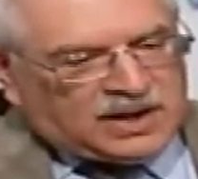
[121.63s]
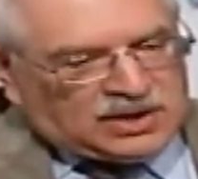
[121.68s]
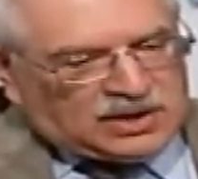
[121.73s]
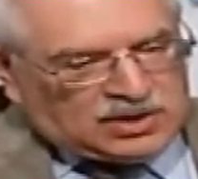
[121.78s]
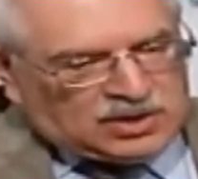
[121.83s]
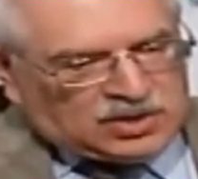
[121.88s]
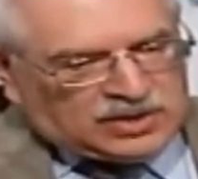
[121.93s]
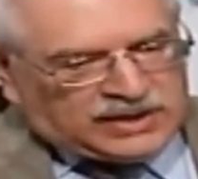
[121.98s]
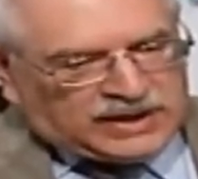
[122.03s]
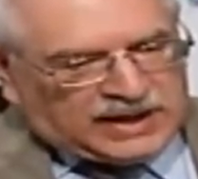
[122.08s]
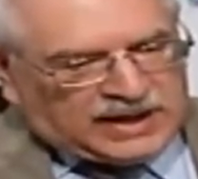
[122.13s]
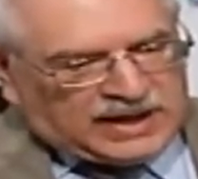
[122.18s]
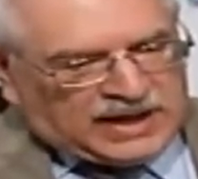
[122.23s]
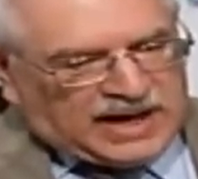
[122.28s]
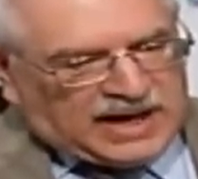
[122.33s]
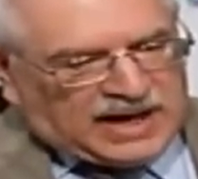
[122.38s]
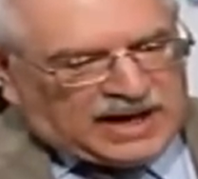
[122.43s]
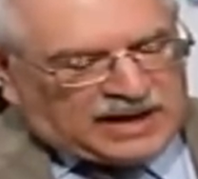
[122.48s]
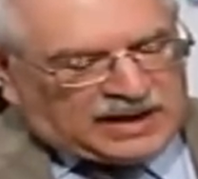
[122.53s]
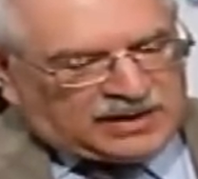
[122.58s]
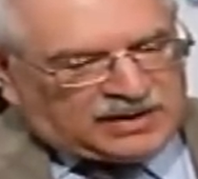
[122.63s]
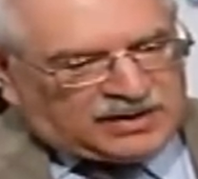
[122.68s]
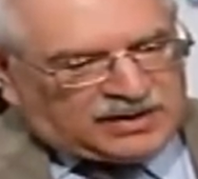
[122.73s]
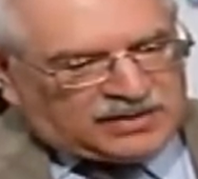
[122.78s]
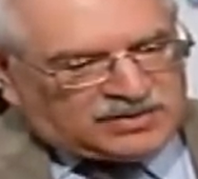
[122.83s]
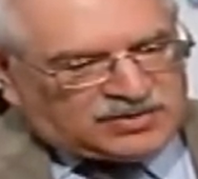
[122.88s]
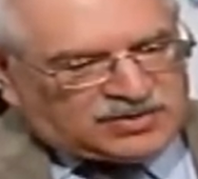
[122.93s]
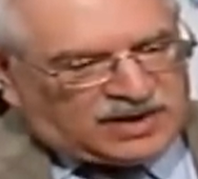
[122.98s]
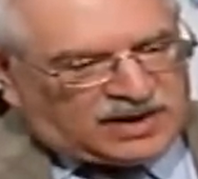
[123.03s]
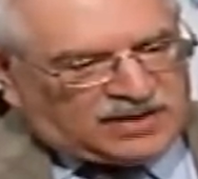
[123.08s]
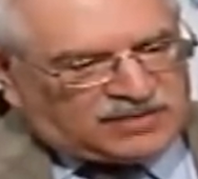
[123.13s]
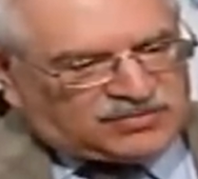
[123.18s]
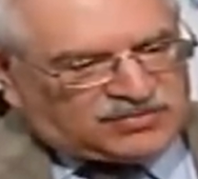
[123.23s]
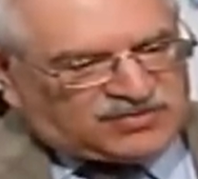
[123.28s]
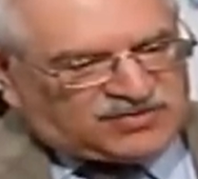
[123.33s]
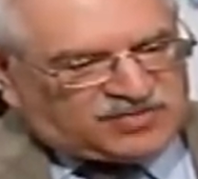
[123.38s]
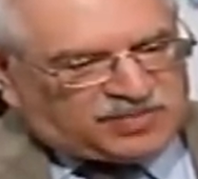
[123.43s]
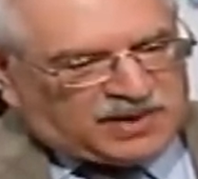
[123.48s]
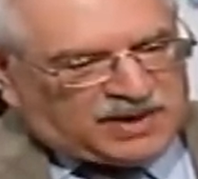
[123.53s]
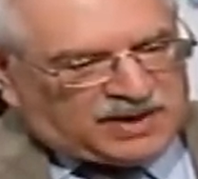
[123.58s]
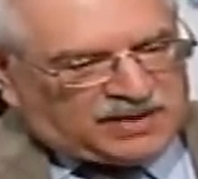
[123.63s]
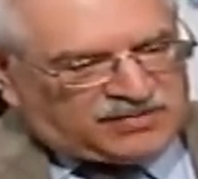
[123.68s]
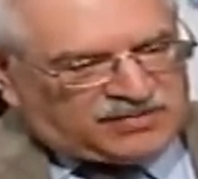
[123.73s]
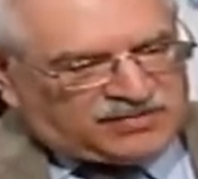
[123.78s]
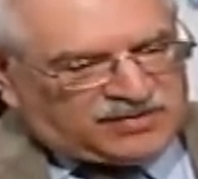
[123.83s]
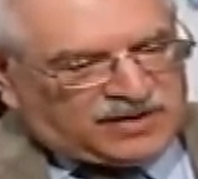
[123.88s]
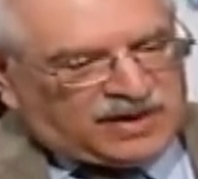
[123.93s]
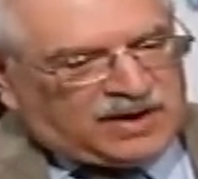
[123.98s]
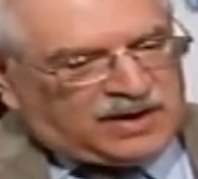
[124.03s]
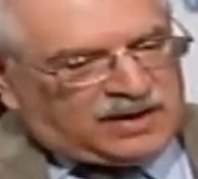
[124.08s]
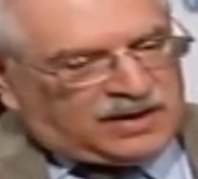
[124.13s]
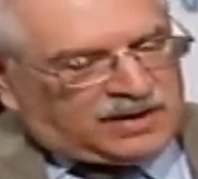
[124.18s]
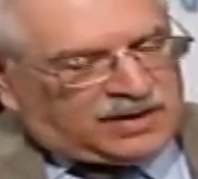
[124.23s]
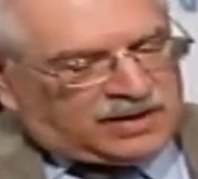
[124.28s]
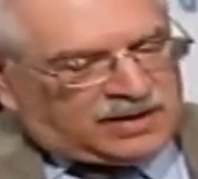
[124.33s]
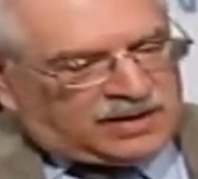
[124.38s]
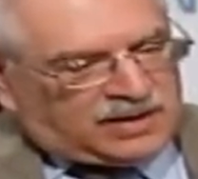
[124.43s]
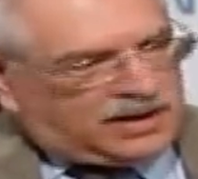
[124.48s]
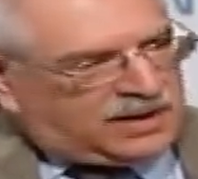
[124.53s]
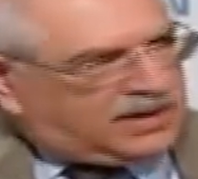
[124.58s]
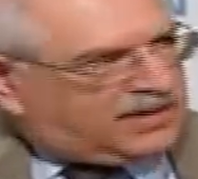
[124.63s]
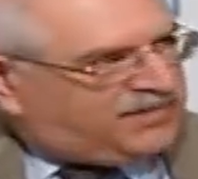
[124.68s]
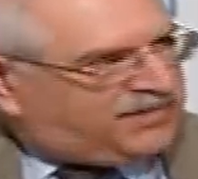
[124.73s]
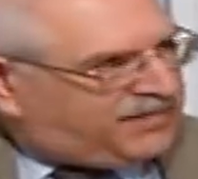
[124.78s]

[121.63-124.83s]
looking at a child's response uh, in a